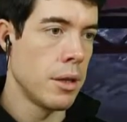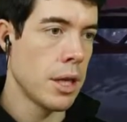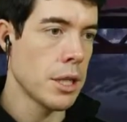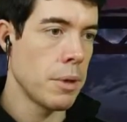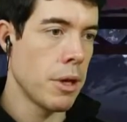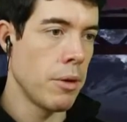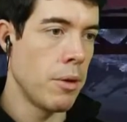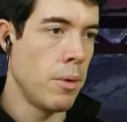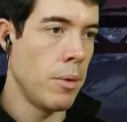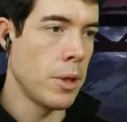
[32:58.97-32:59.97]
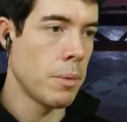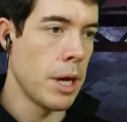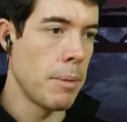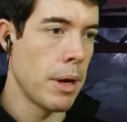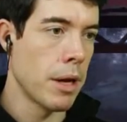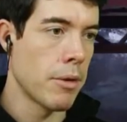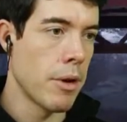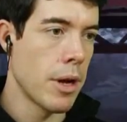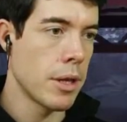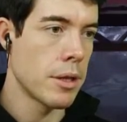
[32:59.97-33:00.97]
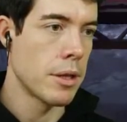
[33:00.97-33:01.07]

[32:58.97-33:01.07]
guess we're going all the way back, right?